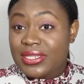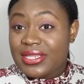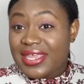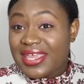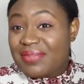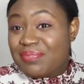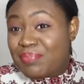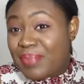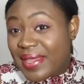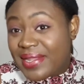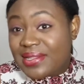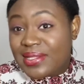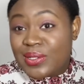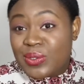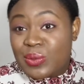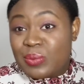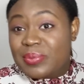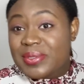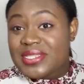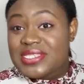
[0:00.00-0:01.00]
embed
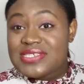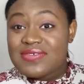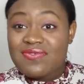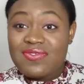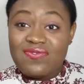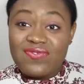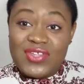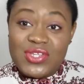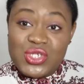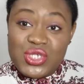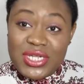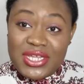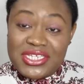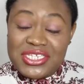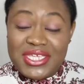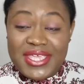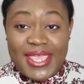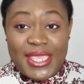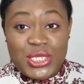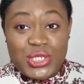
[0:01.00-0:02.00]
little bits of Invention
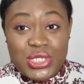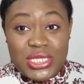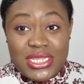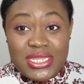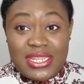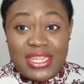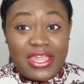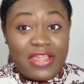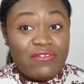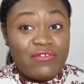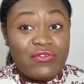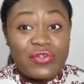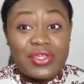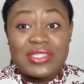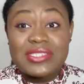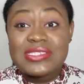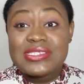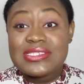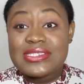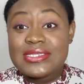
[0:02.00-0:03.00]
Education in there. For
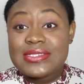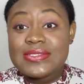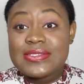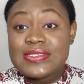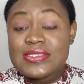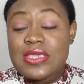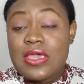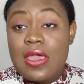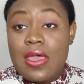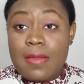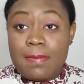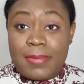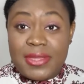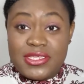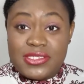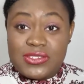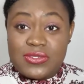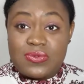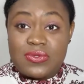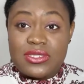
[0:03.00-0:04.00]
instance, my
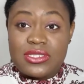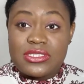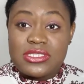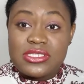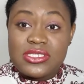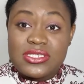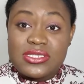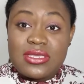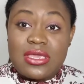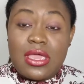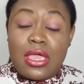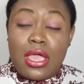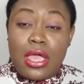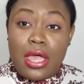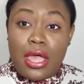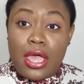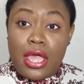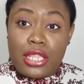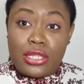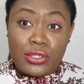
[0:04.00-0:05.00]
students
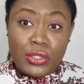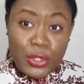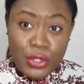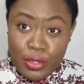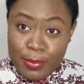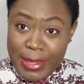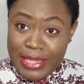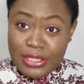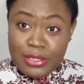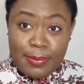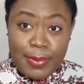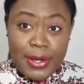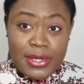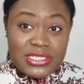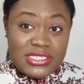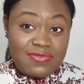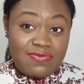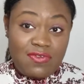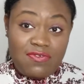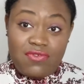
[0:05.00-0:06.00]
learn about the
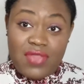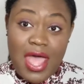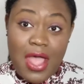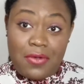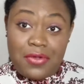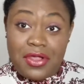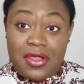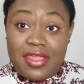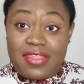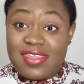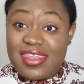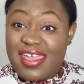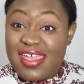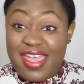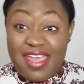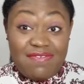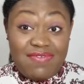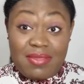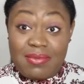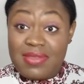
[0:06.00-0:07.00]
parts of the flower, and then I
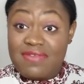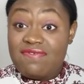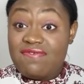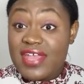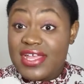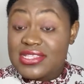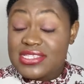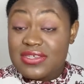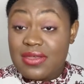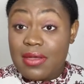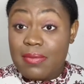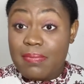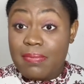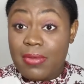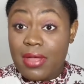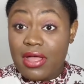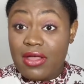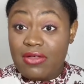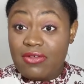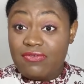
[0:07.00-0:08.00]
have them invent
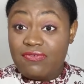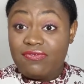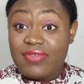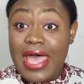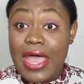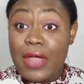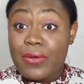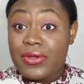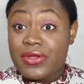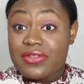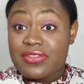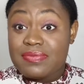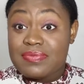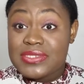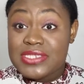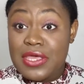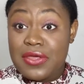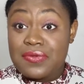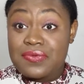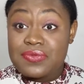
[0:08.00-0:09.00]
a flower
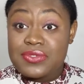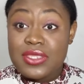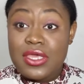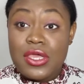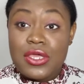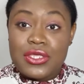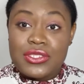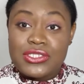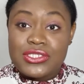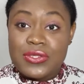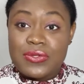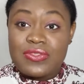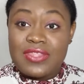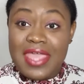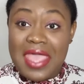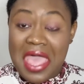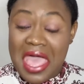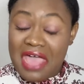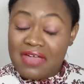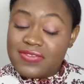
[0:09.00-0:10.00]
themselves. So they
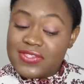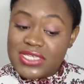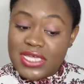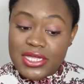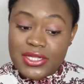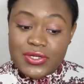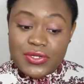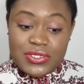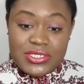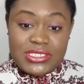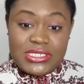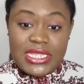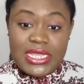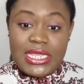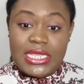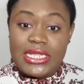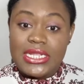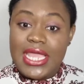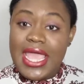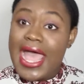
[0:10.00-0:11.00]
have to
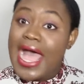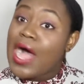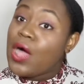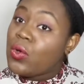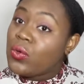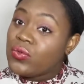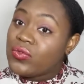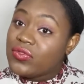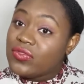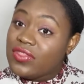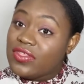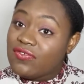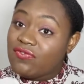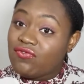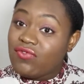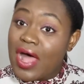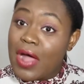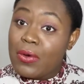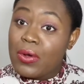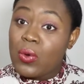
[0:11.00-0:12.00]
understand how the
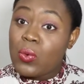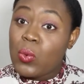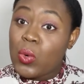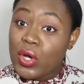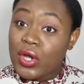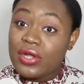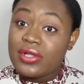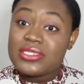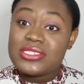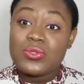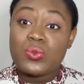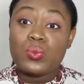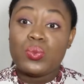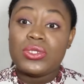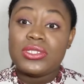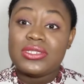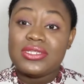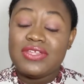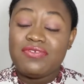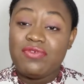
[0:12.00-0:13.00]
flower works and
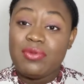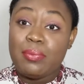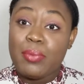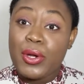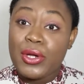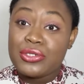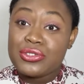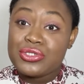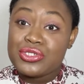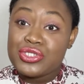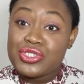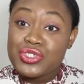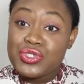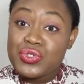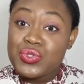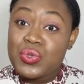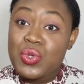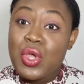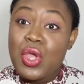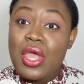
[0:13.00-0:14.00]
what the different parts
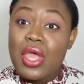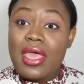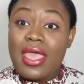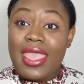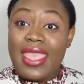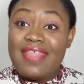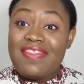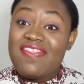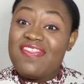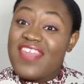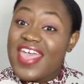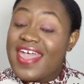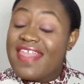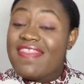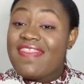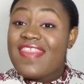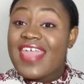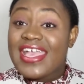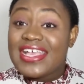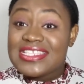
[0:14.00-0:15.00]
do, and
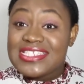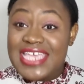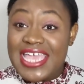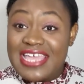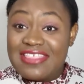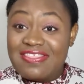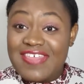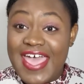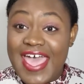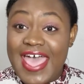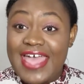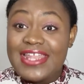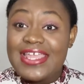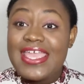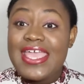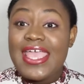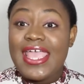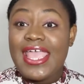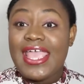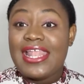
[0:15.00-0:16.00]
then they take that
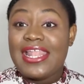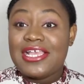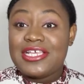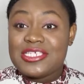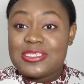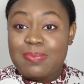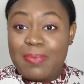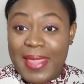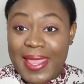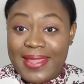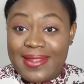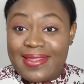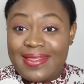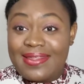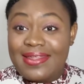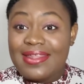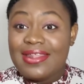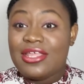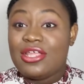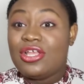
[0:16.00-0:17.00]
and expand
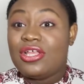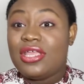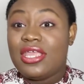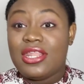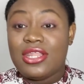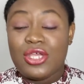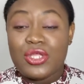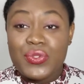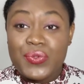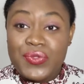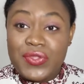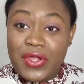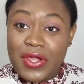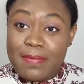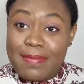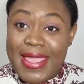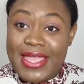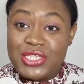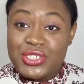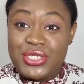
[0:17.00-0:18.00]
it and include their
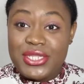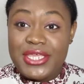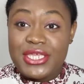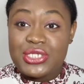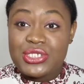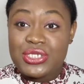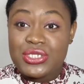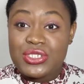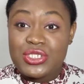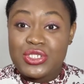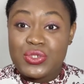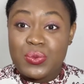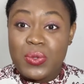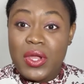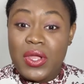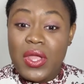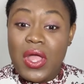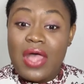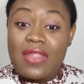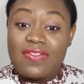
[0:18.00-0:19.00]
imagination to
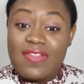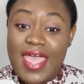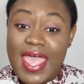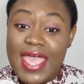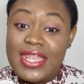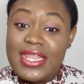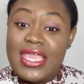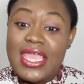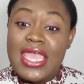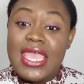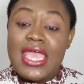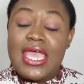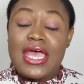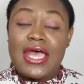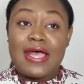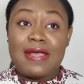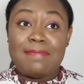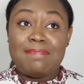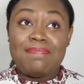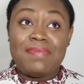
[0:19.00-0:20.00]
work on that.
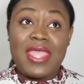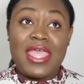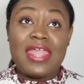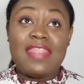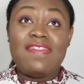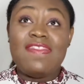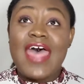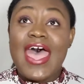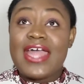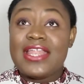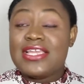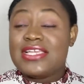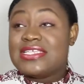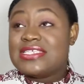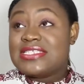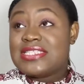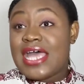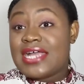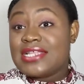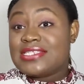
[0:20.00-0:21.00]
And that
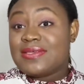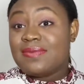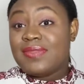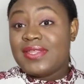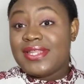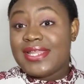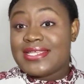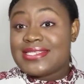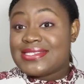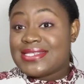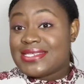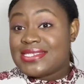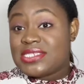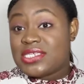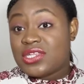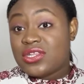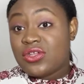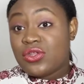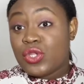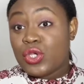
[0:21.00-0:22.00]
is not something that's
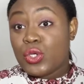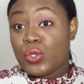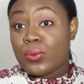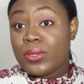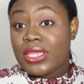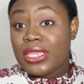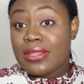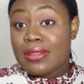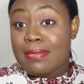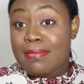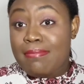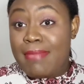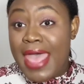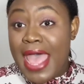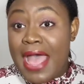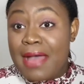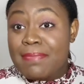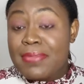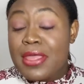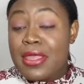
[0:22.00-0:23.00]
necessarily on the curriculum
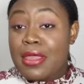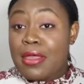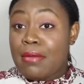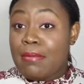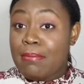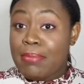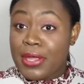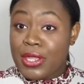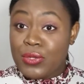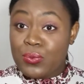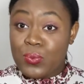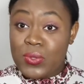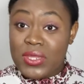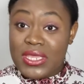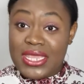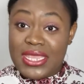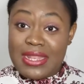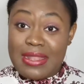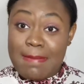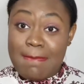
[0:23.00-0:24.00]
map, but we
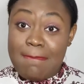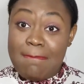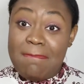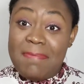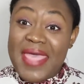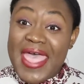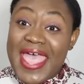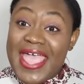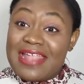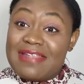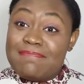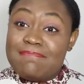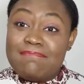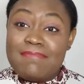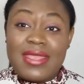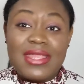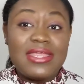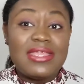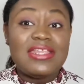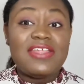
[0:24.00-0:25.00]
can embed
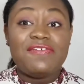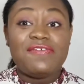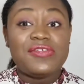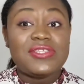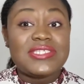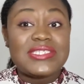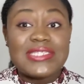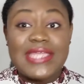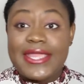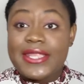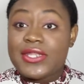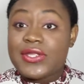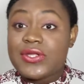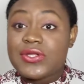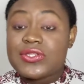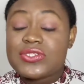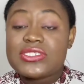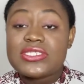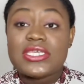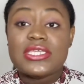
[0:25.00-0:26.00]
many different
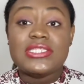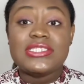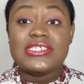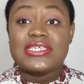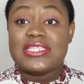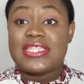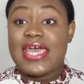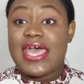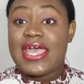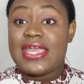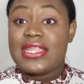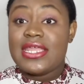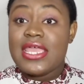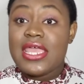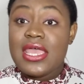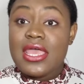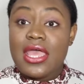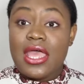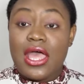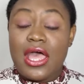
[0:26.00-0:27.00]
standards into
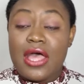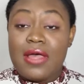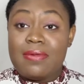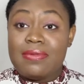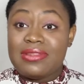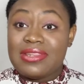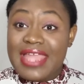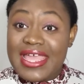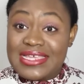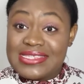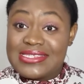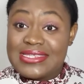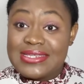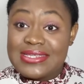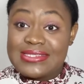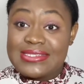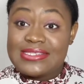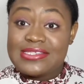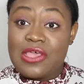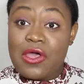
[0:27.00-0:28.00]
that lesson
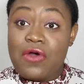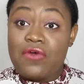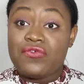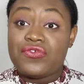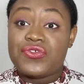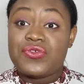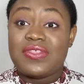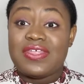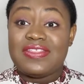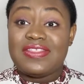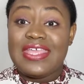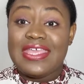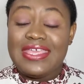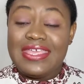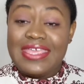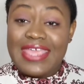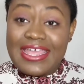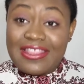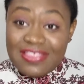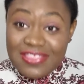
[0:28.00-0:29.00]
itself so that they
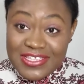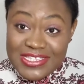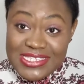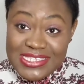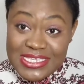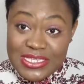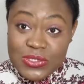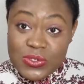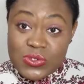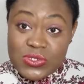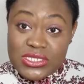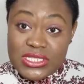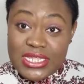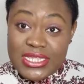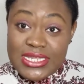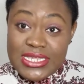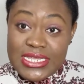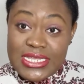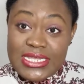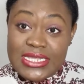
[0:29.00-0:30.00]
get the skills they
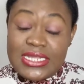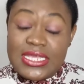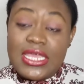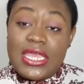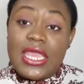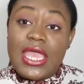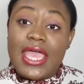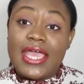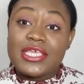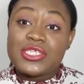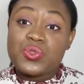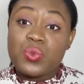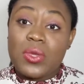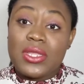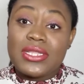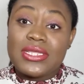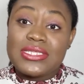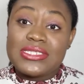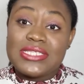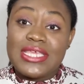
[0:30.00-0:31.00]
need, as
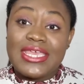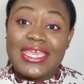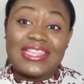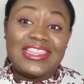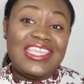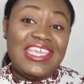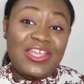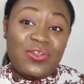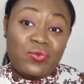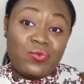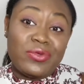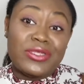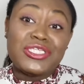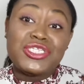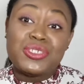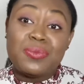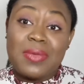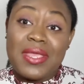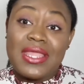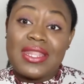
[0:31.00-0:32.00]
well as they get the
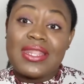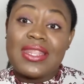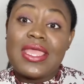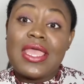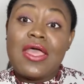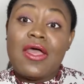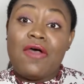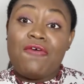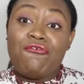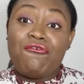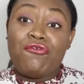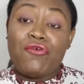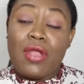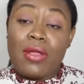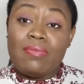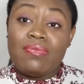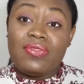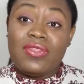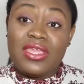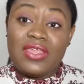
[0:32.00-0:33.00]
enrichment
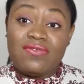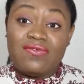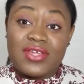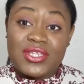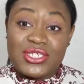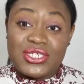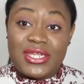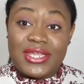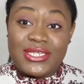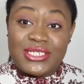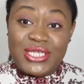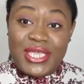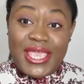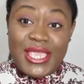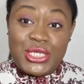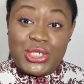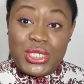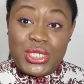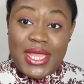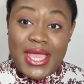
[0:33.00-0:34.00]
from the Invention
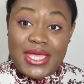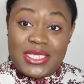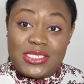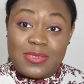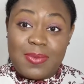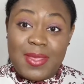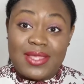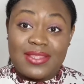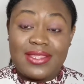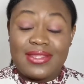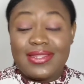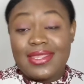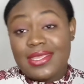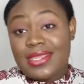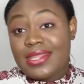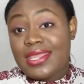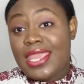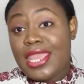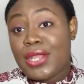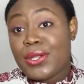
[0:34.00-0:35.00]
Education aspect that they
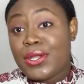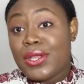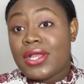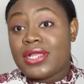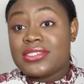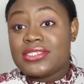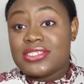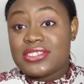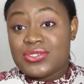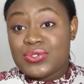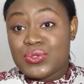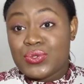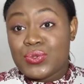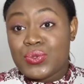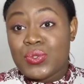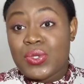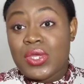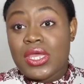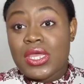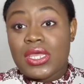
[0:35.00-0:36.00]
can carry on
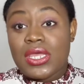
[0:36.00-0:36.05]
to